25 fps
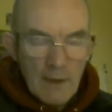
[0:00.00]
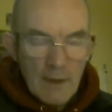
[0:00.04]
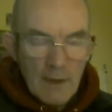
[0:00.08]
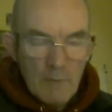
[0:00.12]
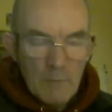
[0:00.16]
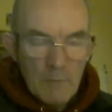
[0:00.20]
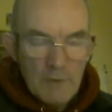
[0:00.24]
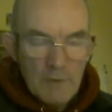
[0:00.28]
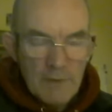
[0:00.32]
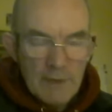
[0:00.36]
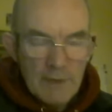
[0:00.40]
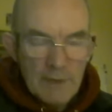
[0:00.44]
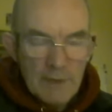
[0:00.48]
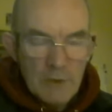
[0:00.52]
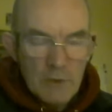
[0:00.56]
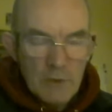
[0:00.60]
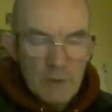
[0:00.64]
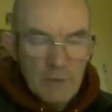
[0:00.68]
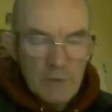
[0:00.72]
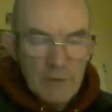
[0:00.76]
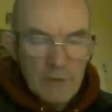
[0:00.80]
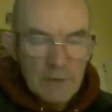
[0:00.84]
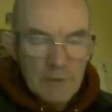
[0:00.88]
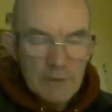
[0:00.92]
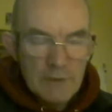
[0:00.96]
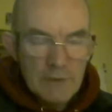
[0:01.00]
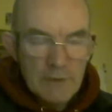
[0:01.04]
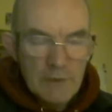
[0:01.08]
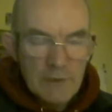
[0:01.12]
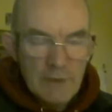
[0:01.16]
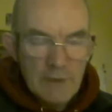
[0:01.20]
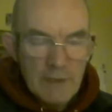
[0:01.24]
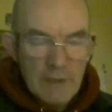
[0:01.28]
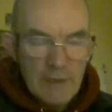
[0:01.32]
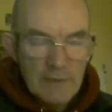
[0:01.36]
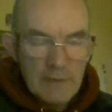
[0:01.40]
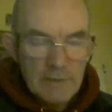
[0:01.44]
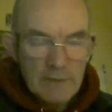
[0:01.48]
And we thank you that
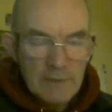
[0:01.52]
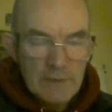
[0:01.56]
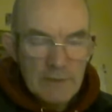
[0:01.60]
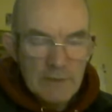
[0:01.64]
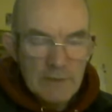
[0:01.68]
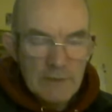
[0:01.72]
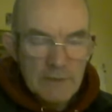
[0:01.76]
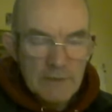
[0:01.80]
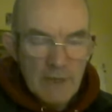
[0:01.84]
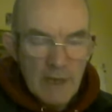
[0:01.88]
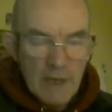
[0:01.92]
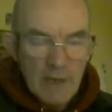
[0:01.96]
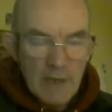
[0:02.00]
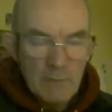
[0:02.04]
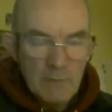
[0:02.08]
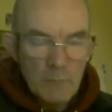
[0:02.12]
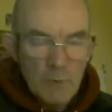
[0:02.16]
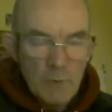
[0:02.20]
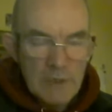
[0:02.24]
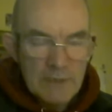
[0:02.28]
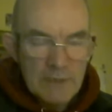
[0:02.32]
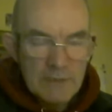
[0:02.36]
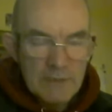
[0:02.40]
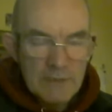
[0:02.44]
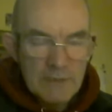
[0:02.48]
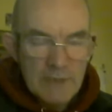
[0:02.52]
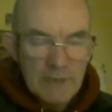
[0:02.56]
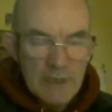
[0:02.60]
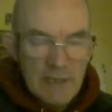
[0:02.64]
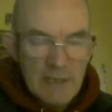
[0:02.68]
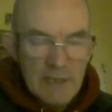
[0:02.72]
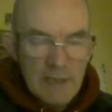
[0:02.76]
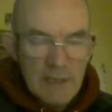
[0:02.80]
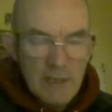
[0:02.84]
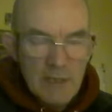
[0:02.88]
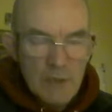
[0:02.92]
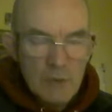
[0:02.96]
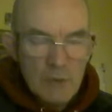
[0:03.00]
in this psalm we
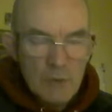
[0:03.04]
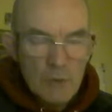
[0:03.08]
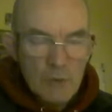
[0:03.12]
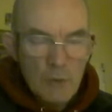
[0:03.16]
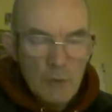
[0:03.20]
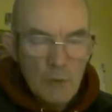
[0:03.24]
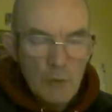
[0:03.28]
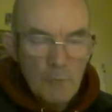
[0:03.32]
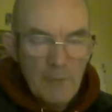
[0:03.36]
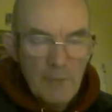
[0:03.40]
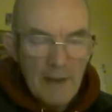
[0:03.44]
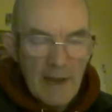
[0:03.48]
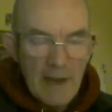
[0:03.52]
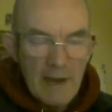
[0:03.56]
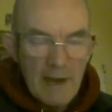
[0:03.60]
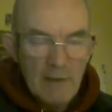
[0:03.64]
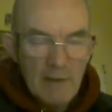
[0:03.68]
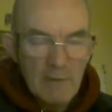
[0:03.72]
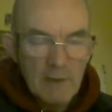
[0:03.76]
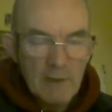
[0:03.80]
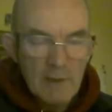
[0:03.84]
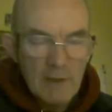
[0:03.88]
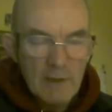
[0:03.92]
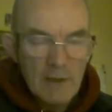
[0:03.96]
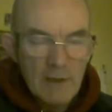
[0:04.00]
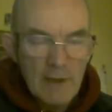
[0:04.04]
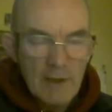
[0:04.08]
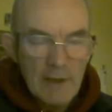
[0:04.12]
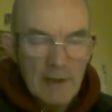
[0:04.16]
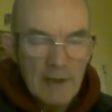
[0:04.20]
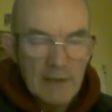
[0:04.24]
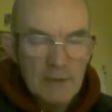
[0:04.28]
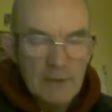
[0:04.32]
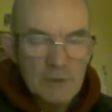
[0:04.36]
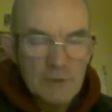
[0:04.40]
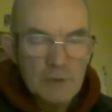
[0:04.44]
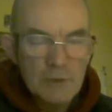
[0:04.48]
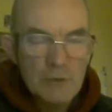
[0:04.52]
see your power
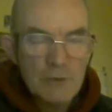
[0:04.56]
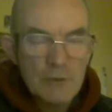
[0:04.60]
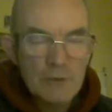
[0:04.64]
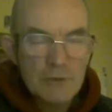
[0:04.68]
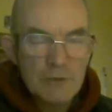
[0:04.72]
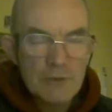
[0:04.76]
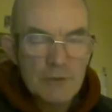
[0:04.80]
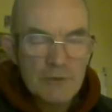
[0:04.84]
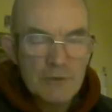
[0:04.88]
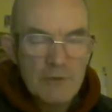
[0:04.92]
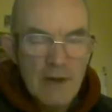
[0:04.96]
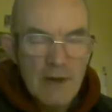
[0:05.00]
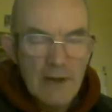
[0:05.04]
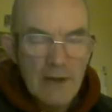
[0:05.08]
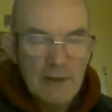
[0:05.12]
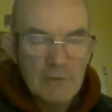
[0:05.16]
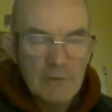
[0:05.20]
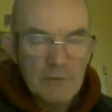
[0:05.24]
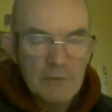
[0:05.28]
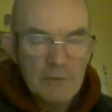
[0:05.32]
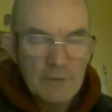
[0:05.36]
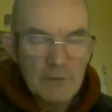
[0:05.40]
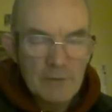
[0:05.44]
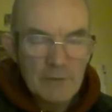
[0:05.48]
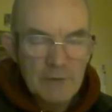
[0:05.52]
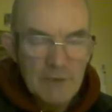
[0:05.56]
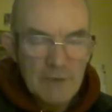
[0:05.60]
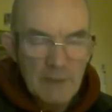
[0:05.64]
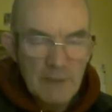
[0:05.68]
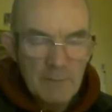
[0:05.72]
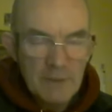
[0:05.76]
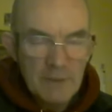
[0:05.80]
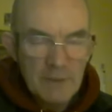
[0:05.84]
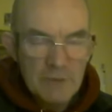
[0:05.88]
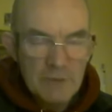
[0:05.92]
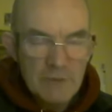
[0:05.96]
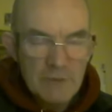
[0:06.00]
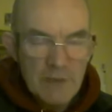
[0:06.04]
and your strength
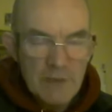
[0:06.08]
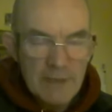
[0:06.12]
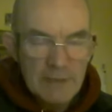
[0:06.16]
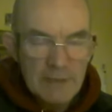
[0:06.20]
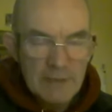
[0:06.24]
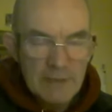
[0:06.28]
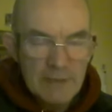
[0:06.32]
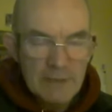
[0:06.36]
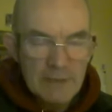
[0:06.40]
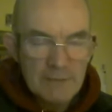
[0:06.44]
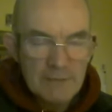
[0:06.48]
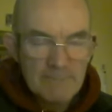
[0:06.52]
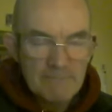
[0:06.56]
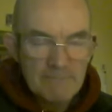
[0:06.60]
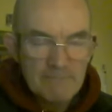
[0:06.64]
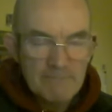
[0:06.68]
demonstrated.